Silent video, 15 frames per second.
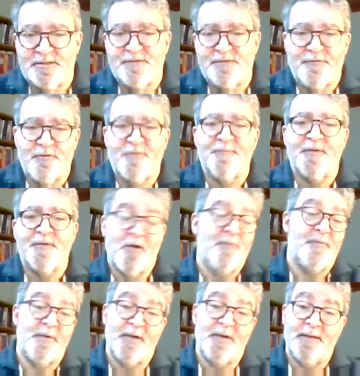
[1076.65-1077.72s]
to form the
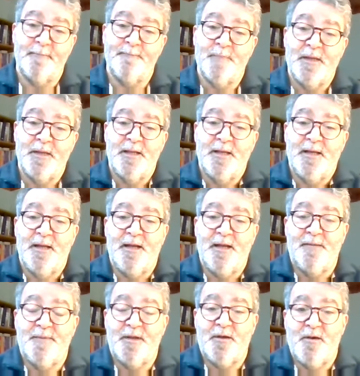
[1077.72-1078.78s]
company,
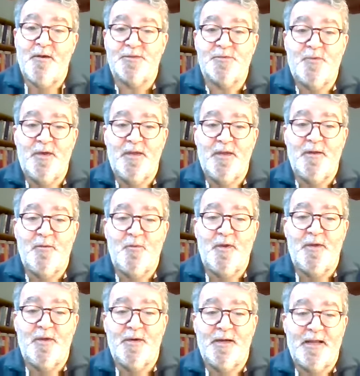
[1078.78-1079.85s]
because we
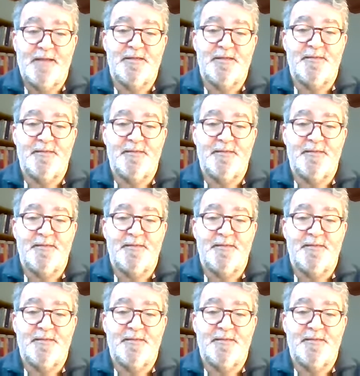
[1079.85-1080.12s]
were led to